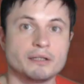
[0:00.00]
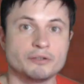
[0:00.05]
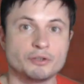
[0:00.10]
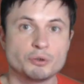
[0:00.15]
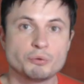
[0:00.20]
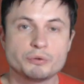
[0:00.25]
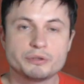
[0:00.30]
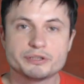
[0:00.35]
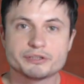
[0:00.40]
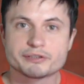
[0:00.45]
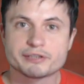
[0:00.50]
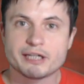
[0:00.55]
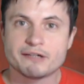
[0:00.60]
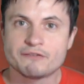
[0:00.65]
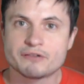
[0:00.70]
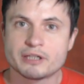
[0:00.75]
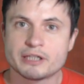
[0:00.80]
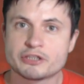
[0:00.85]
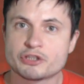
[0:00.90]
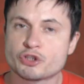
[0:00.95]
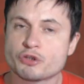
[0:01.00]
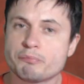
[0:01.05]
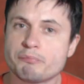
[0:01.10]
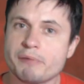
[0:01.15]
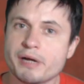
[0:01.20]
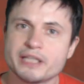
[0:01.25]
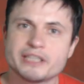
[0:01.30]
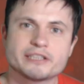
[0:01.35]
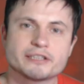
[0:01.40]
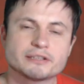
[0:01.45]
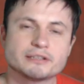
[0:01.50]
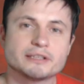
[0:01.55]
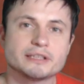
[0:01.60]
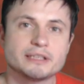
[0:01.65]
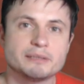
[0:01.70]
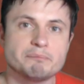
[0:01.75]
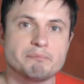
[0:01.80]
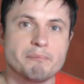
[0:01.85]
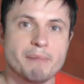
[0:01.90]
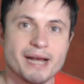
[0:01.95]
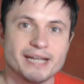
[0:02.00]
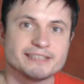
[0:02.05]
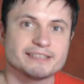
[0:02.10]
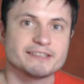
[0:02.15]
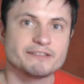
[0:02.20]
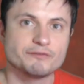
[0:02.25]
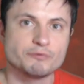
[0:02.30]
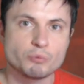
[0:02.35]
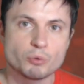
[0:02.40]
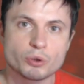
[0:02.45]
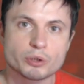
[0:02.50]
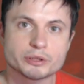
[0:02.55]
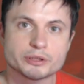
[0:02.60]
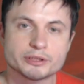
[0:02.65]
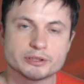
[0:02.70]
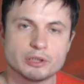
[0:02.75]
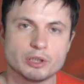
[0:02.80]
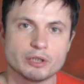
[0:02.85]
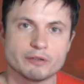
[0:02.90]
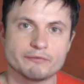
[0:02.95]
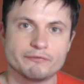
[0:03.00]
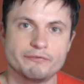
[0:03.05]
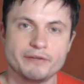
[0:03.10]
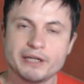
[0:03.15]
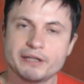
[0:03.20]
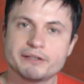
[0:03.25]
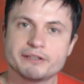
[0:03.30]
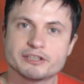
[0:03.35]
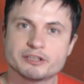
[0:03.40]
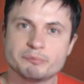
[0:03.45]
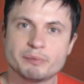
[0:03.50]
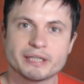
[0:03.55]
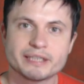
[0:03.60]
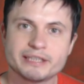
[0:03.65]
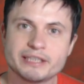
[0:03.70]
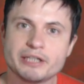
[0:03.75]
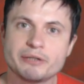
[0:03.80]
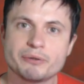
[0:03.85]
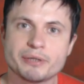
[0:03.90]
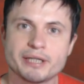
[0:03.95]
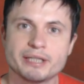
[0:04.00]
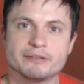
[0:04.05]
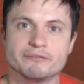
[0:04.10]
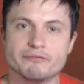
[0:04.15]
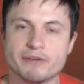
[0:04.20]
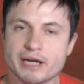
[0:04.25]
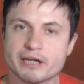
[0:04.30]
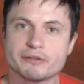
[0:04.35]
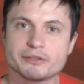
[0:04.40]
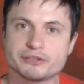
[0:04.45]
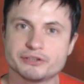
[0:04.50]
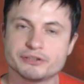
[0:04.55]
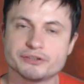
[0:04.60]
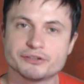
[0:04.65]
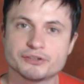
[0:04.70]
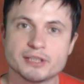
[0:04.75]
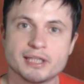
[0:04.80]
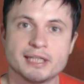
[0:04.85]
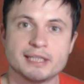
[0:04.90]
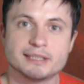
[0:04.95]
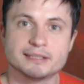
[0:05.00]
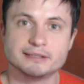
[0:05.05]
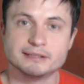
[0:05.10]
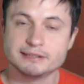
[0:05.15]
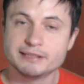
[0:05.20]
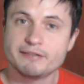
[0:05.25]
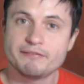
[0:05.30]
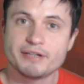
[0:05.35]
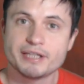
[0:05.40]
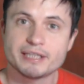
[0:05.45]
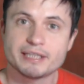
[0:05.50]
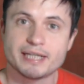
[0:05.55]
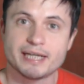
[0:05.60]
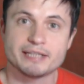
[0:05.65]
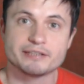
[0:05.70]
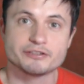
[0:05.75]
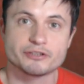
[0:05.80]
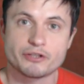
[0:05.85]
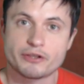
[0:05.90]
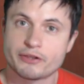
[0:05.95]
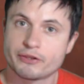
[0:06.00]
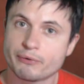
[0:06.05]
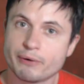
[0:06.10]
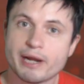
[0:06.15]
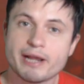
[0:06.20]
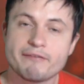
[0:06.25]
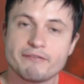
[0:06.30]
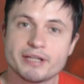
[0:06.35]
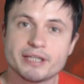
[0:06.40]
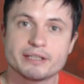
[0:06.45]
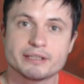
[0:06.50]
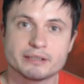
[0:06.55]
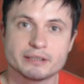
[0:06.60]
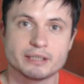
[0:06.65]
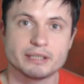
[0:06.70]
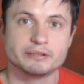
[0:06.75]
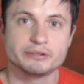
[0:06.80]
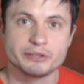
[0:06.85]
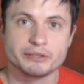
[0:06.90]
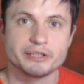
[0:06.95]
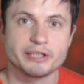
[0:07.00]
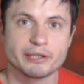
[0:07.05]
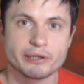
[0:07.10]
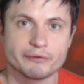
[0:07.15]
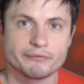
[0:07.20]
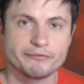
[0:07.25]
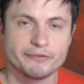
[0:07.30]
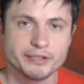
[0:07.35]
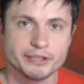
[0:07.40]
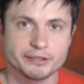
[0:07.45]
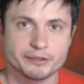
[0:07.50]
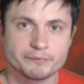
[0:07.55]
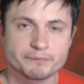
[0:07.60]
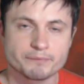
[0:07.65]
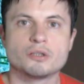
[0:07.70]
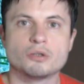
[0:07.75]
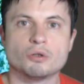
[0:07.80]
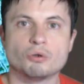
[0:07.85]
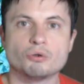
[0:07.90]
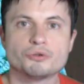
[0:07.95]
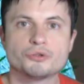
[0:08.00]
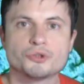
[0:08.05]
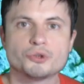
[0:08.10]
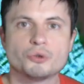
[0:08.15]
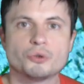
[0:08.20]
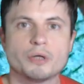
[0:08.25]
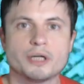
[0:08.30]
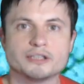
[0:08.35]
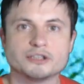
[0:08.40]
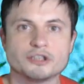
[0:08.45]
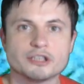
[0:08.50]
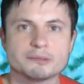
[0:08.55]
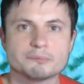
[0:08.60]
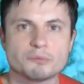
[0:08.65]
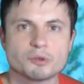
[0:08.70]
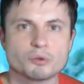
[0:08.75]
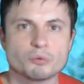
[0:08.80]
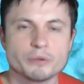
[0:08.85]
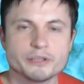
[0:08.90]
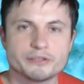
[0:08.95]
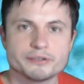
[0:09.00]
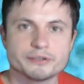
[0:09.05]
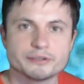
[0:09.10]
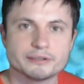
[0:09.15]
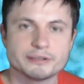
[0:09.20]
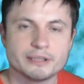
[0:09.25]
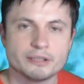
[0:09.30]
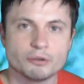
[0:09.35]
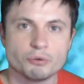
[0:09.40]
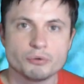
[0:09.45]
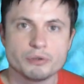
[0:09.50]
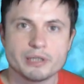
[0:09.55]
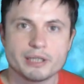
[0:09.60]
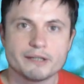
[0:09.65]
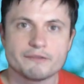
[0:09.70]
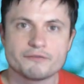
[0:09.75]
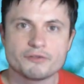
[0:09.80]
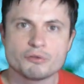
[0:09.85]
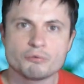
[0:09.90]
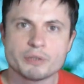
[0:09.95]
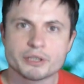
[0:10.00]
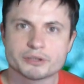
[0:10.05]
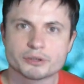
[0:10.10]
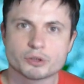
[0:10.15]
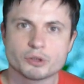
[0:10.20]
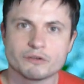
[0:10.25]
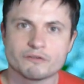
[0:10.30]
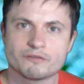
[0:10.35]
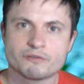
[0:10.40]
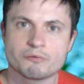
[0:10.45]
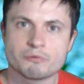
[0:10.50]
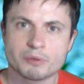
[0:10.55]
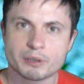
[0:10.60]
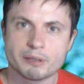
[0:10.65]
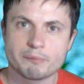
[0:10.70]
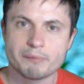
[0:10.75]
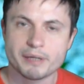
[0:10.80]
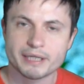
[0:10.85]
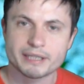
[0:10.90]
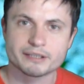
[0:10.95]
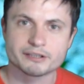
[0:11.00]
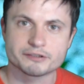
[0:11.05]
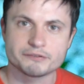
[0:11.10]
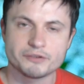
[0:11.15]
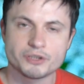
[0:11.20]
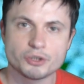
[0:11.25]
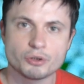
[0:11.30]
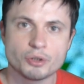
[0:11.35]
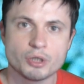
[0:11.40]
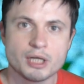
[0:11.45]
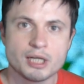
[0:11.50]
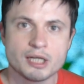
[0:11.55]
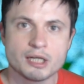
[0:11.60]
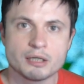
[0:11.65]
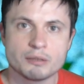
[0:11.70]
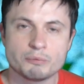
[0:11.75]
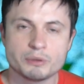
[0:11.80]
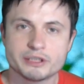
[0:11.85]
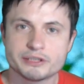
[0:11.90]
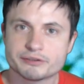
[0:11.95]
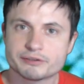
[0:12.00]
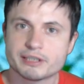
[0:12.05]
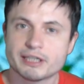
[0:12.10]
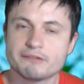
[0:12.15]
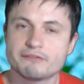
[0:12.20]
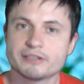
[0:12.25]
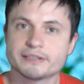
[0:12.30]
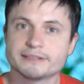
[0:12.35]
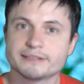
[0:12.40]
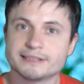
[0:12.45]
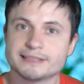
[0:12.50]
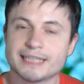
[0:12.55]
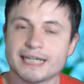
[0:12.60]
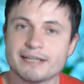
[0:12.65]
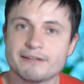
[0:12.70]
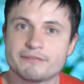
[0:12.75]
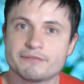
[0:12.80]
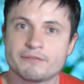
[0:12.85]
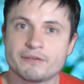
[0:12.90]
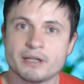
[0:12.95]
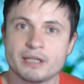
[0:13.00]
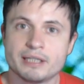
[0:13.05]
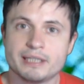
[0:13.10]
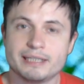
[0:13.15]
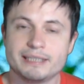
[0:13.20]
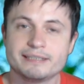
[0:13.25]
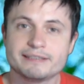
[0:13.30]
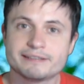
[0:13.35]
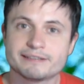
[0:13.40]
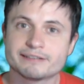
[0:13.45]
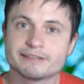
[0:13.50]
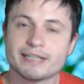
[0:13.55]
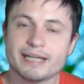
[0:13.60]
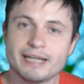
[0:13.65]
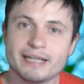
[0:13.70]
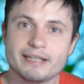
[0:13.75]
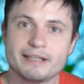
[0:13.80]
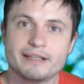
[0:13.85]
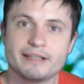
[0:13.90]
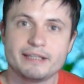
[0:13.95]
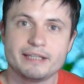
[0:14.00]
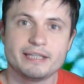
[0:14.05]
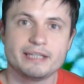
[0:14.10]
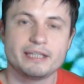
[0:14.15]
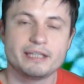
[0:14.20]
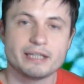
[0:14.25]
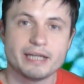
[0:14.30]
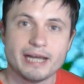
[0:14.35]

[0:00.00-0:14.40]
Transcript: you would discover a tremendously massive world of various bacteria and viruses living and thriving underneath our feet. Also, a lot more recently, only a few weeks ago from when I'm making this video, we discovered life inside the